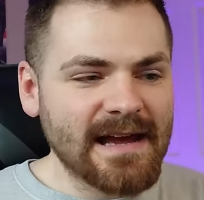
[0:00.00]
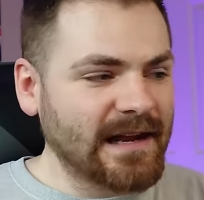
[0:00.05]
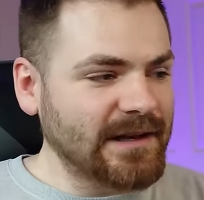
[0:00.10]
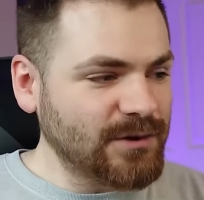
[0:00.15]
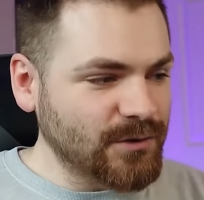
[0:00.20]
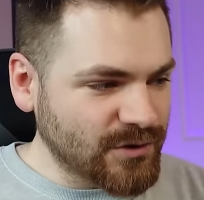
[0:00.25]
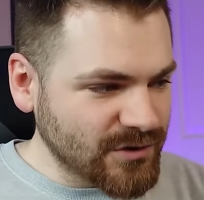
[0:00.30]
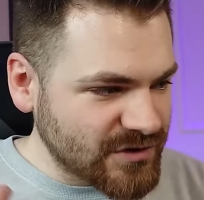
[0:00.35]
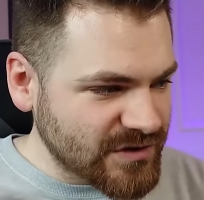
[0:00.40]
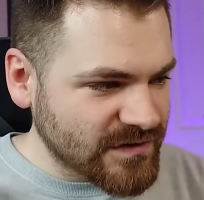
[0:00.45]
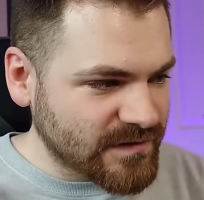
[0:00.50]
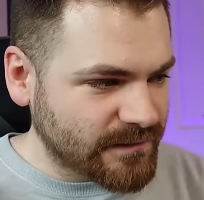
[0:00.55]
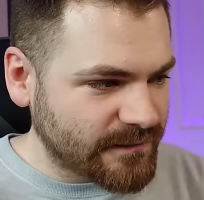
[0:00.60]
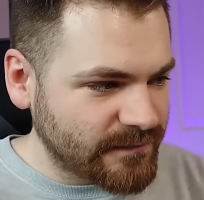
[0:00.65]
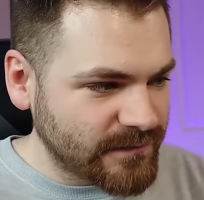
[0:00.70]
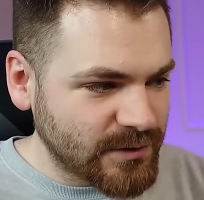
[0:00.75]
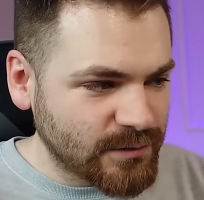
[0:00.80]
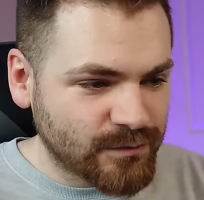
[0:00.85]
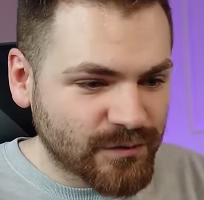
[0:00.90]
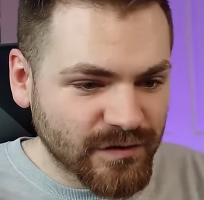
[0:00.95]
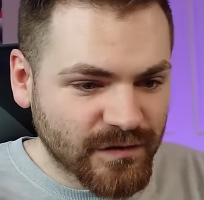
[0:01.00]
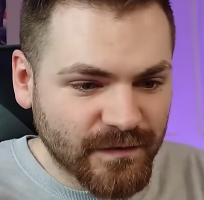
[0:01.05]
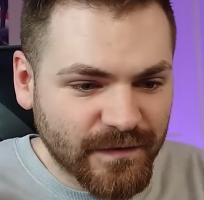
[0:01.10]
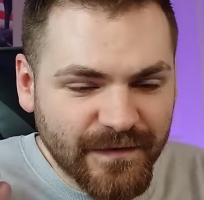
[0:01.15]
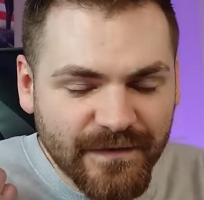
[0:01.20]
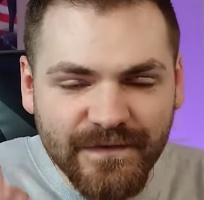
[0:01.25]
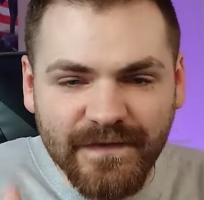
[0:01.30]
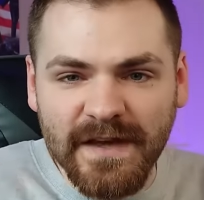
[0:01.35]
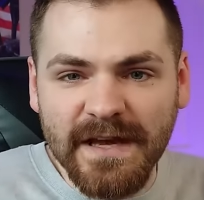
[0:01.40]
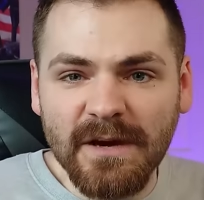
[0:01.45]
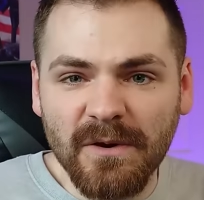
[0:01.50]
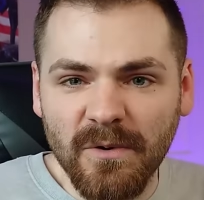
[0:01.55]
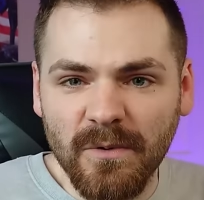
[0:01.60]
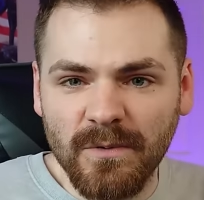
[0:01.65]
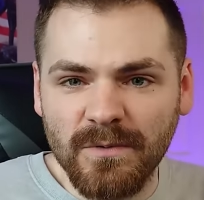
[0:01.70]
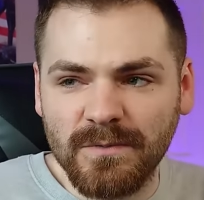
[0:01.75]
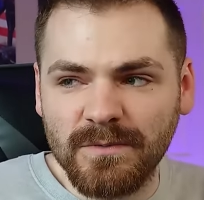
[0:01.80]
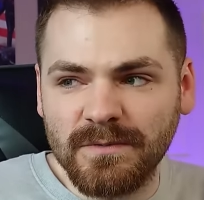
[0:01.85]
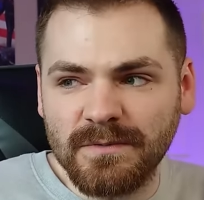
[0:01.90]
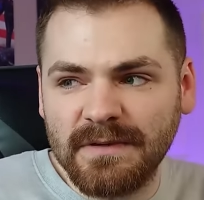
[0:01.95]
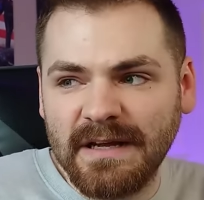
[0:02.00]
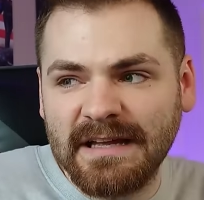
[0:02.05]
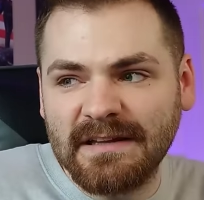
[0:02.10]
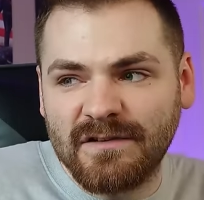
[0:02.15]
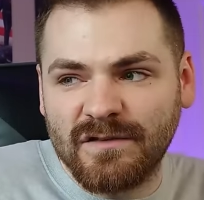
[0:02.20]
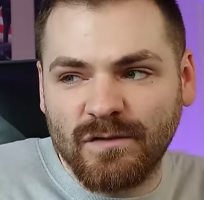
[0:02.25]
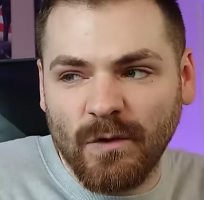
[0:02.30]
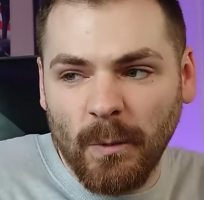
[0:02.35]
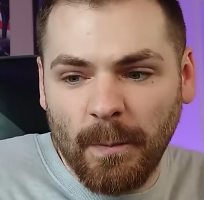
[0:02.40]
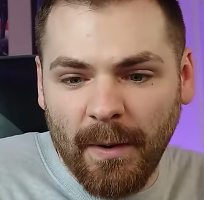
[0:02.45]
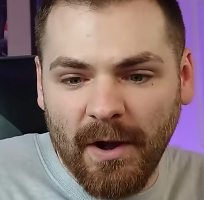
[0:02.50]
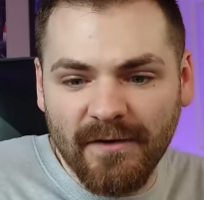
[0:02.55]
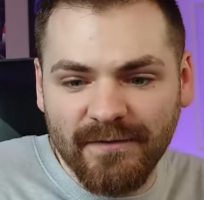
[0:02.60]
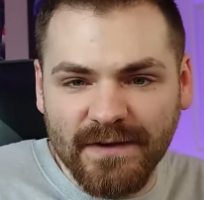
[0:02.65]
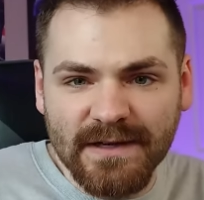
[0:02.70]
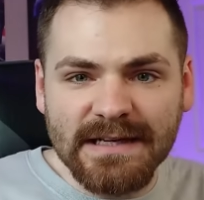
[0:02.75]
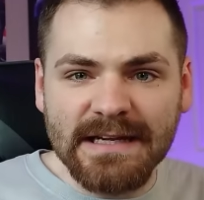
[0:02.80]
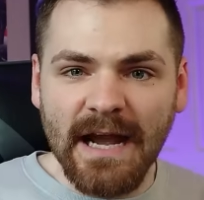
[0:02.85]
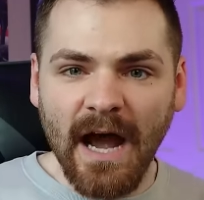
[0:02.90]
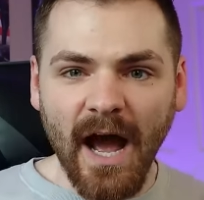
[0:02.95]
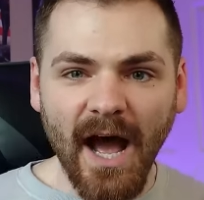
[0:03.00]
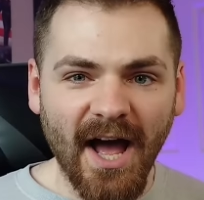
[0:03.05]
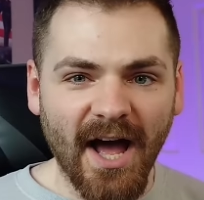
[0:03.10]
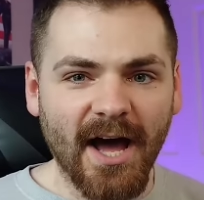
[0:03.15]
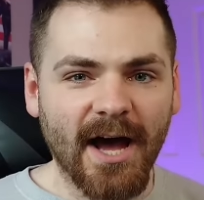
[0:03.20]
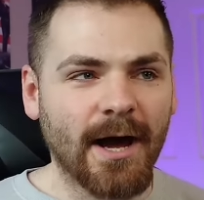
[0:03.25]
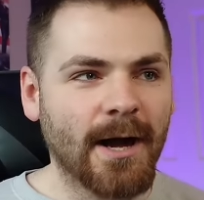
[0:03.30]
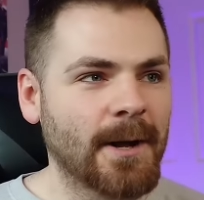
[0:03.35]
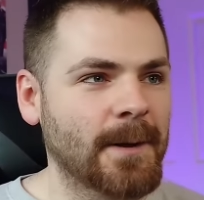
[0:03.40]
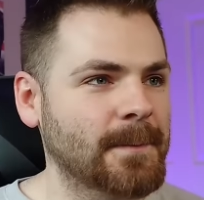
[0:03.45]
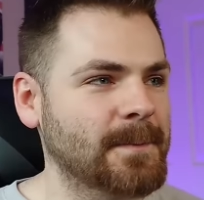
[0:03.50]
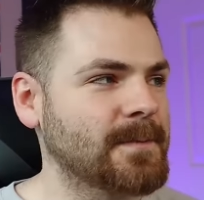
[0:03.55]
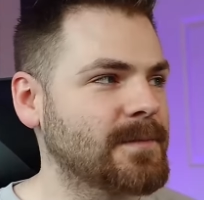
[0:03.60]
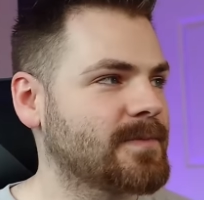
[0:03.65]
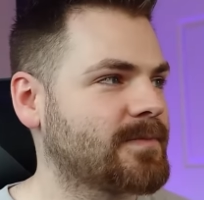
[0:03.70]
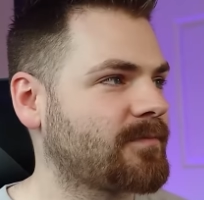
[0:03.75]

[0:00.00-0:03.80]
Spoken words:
And you can just, you just feel it's so perfectly her.